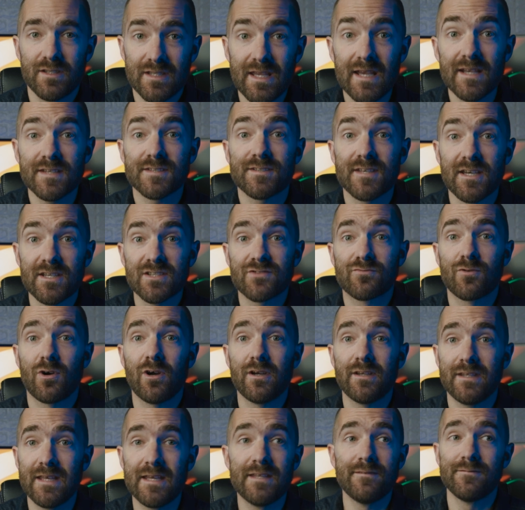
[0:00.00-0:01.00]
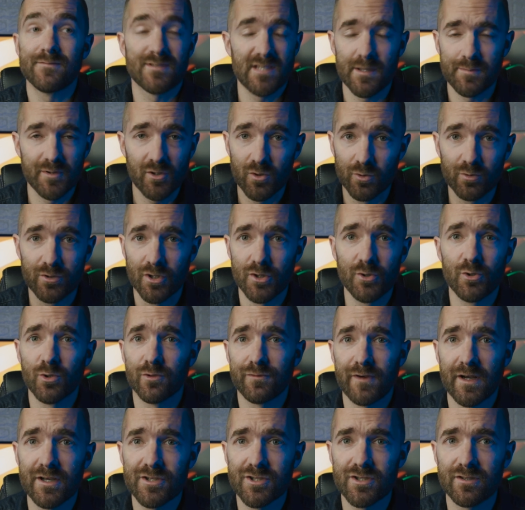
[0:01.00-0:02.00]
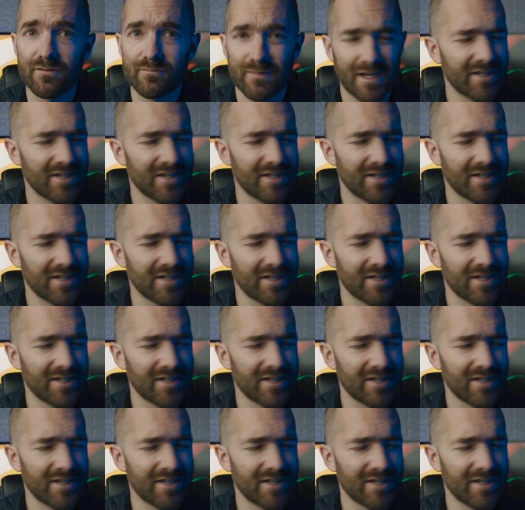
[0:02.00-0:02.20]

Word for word: Yes, that's right, in typical Google fashion.